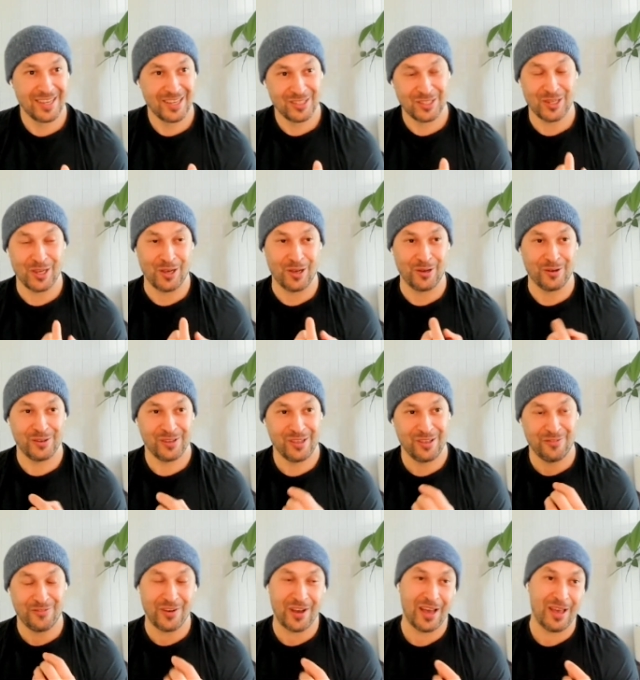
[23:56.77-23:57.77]
So
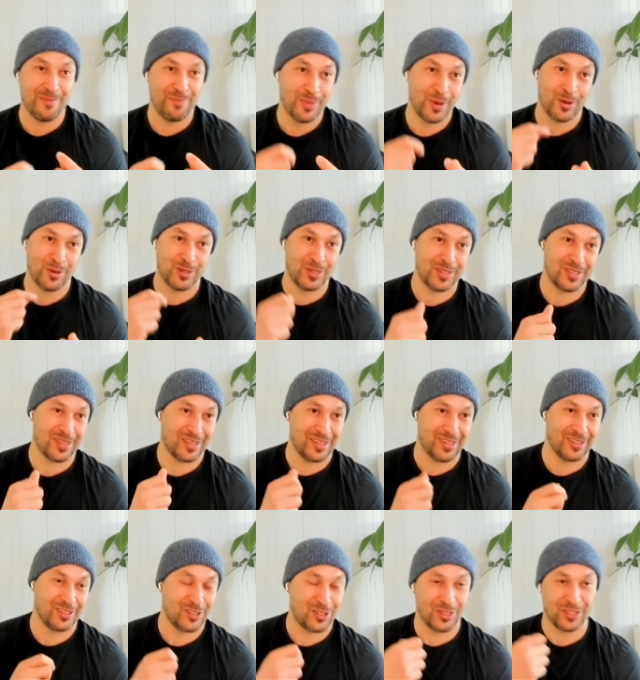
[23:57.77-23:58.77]
if I post
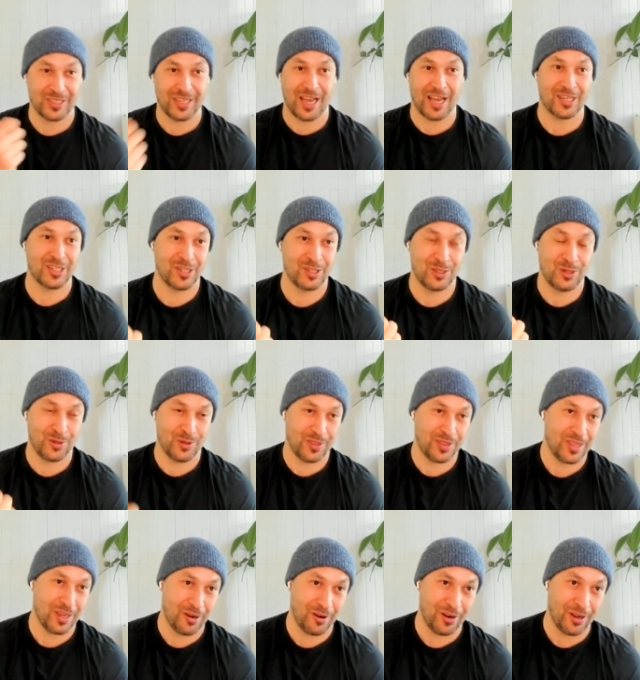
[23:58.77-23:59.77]
a transaction to
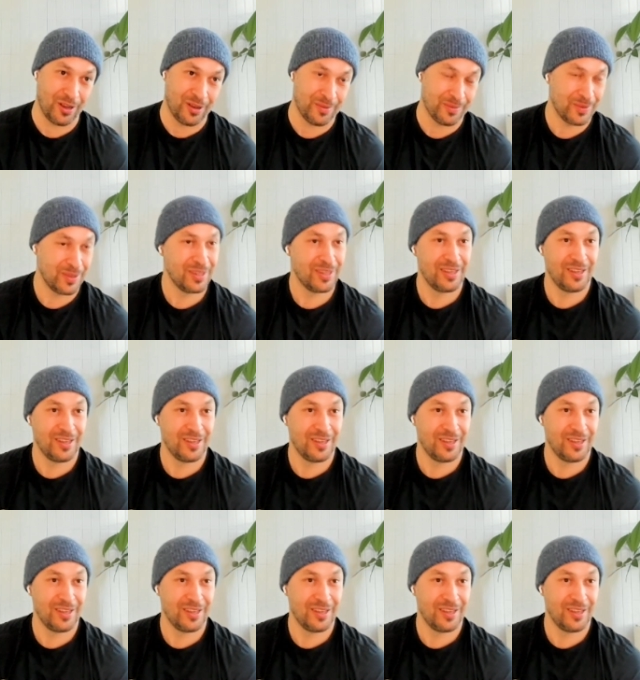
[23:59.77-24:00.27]
Ethereum